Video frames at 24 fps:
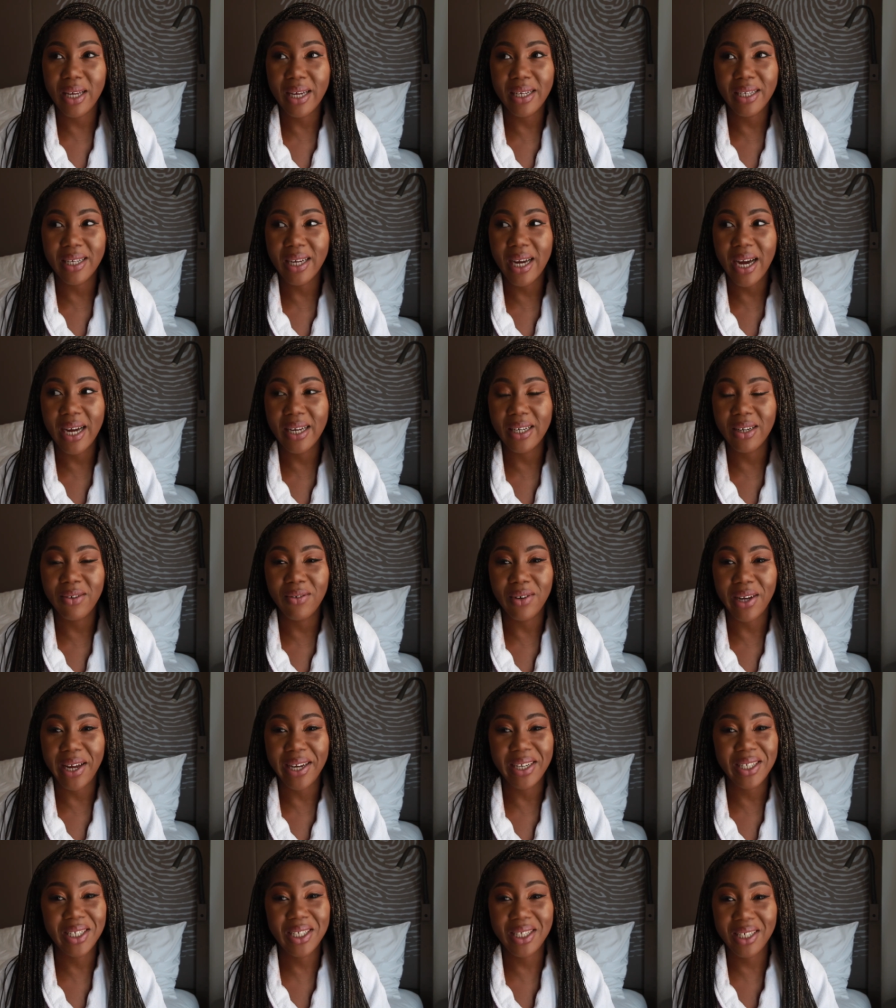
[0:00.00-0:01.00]
any kind of
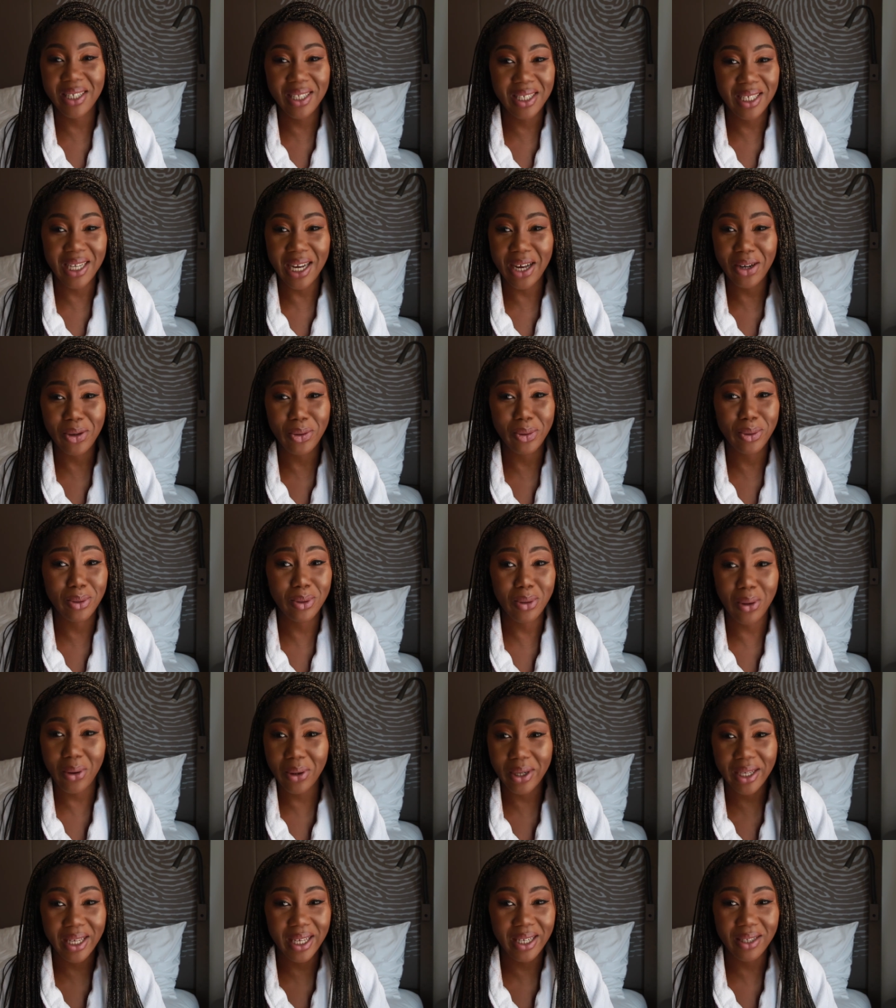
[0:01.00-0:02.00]
like chit chat or
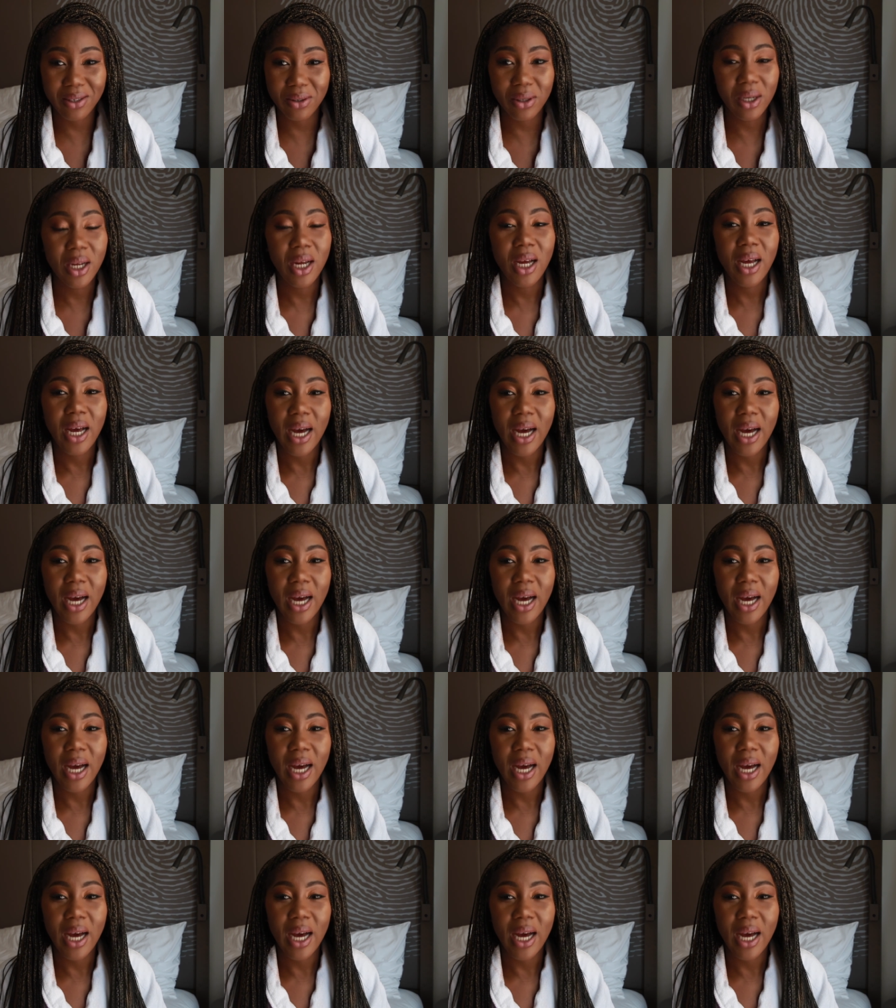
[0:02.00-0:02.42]
talking.